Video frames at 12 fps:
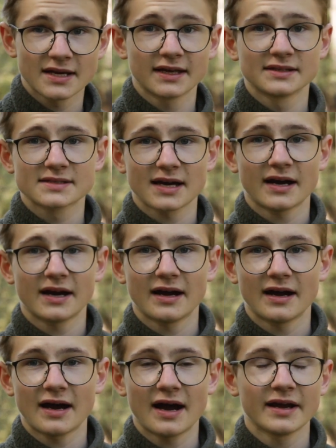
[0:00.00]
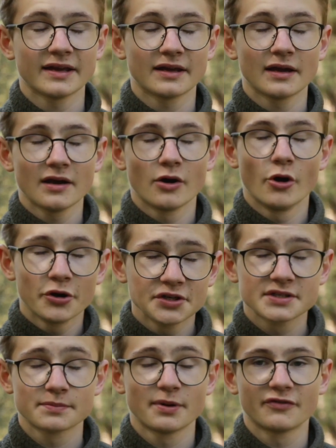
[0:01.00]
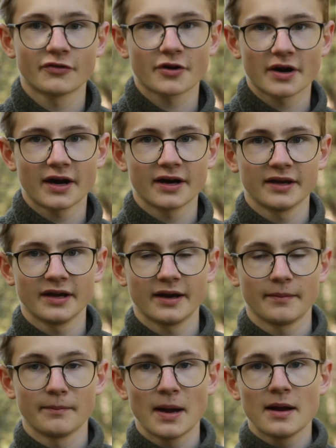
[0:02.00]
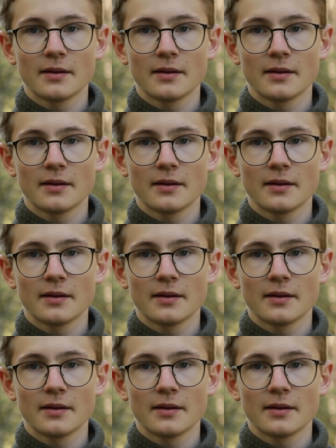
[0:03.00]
And I heard before I